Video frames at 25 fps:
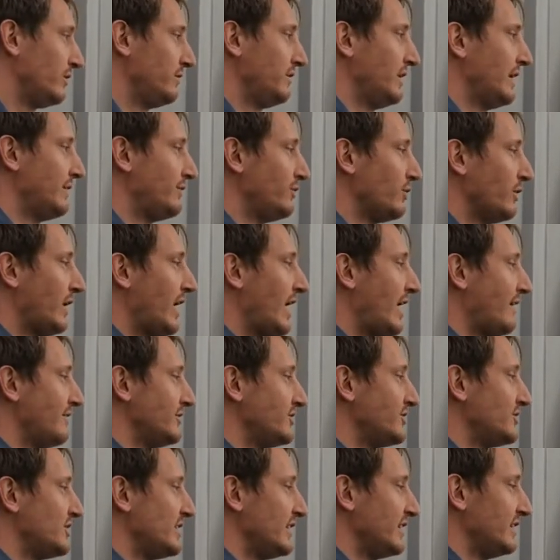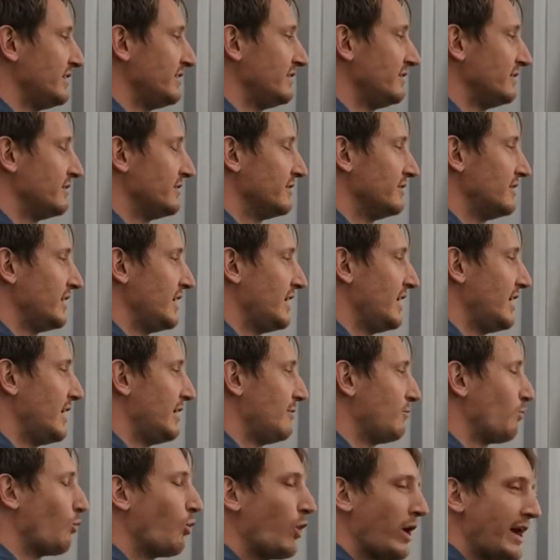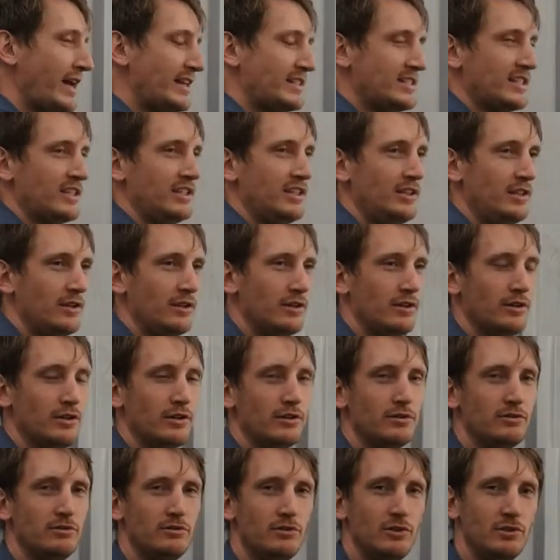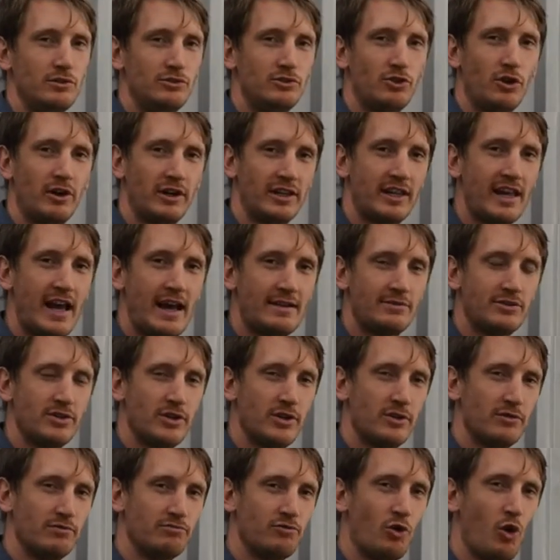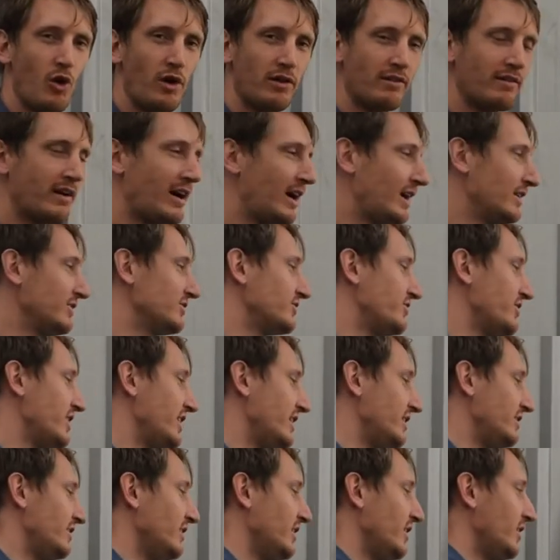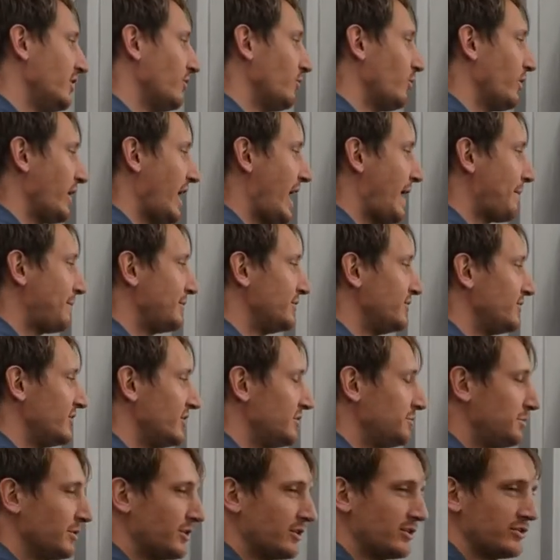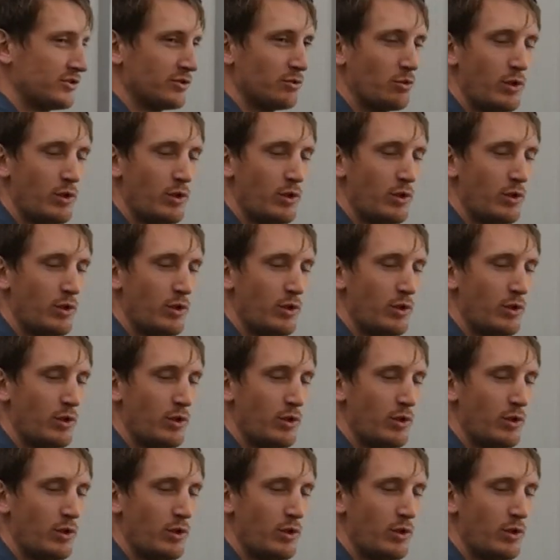if you're harvesting wheat and you're trying to capture ryegrass, then what happens is, because the